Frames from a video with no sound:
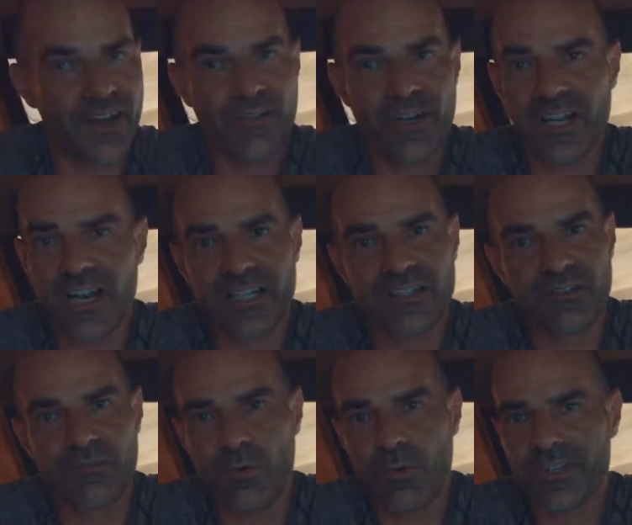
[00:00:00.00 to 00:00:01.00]
really like to
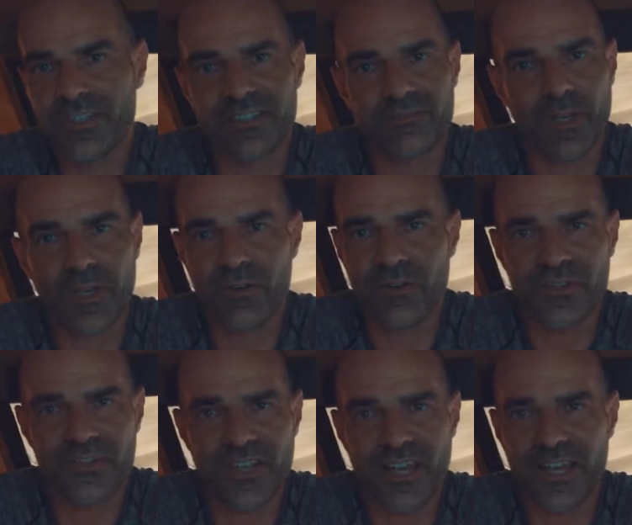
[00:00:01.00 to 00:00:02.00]
avoid it
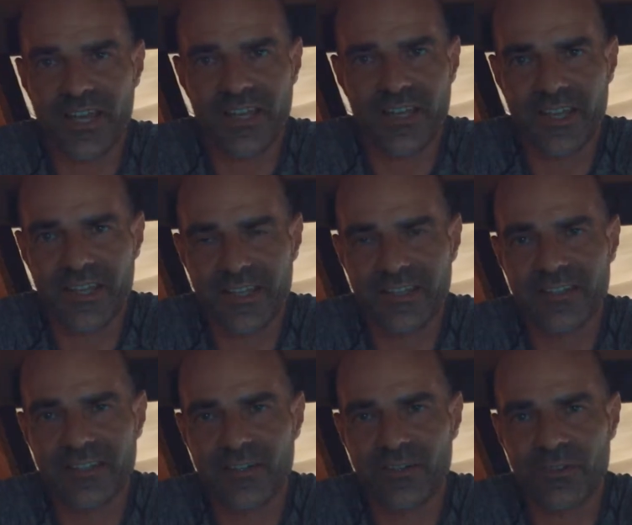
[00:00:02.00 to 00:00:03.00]
because I had
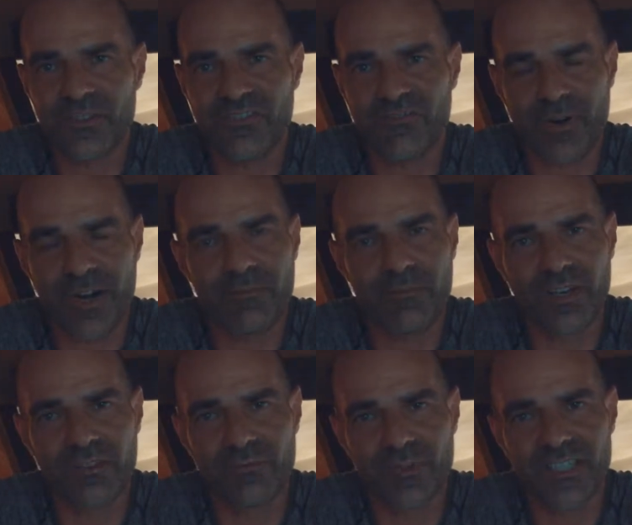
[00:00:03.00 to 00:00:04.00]
a lot of
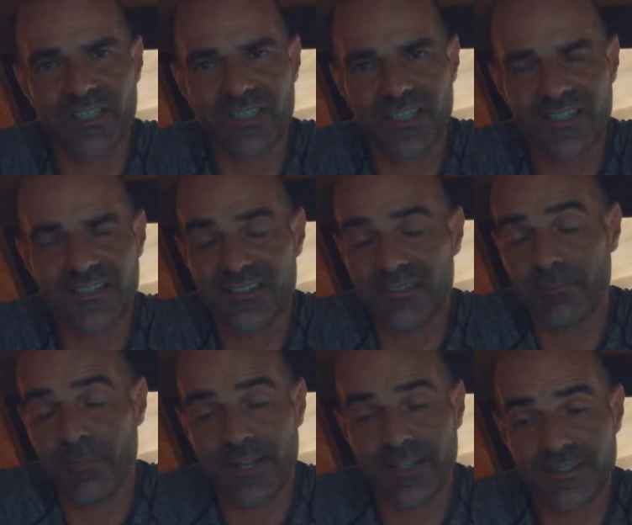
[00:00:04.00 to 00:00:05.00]
problem with this,
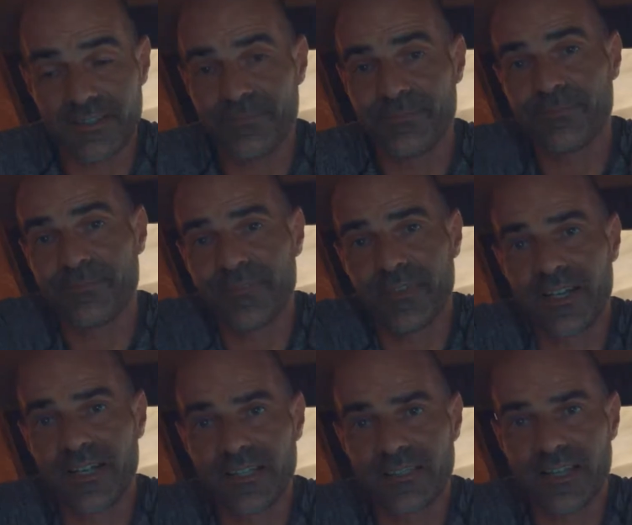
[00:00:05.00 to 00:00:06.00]
but
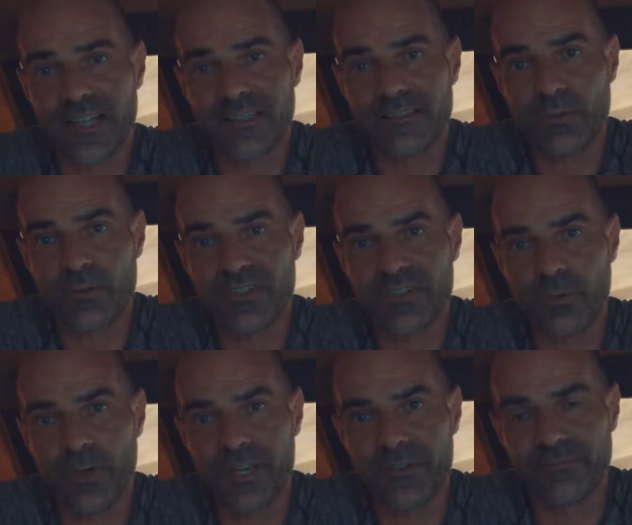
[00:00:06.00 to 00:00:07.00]
that was the
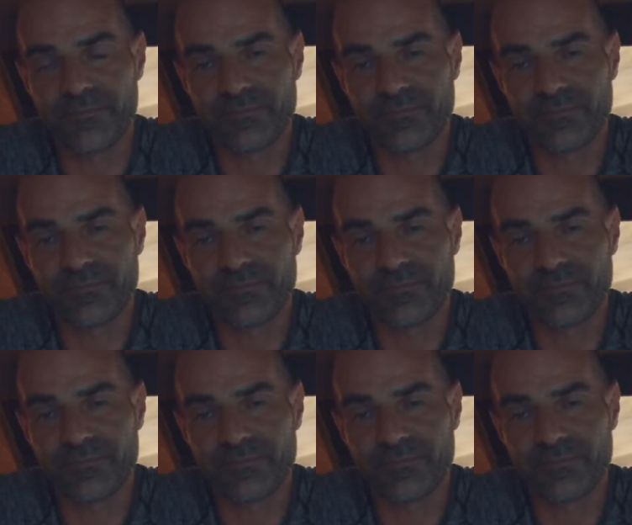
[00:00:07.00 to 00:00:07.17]
way.